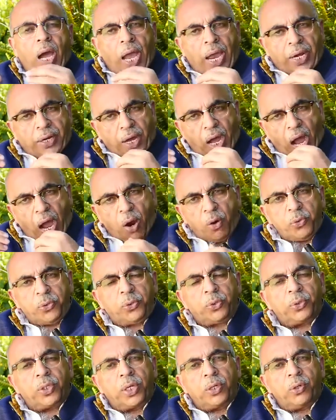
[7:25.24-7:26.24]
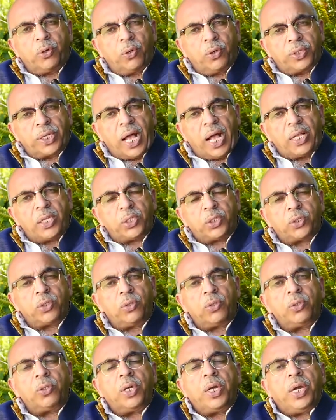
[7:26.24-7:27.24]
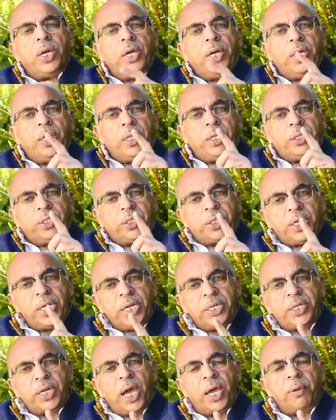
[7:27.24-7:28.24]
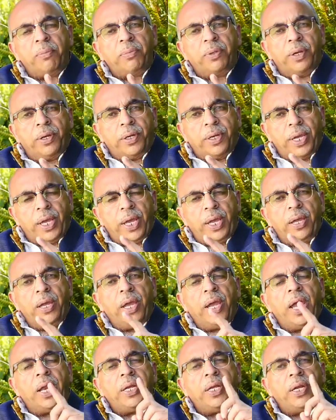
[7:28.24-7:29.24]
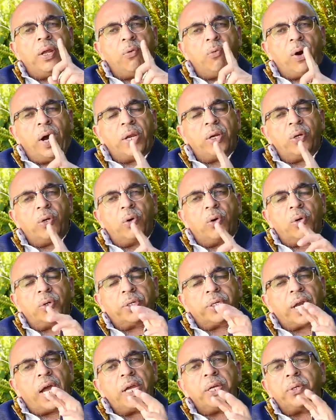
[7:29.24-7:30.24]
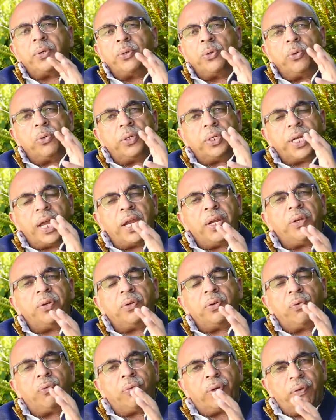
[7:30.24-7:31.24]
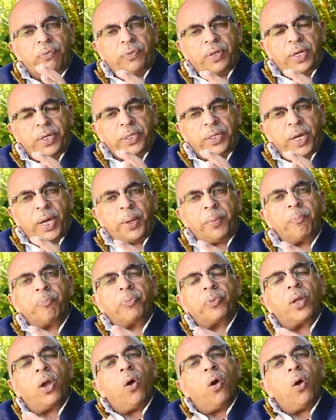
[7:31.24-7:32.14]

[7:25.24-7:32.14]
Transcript: and out through the nose also, 3 times a day, and in a one go try to do 10 to 15 times.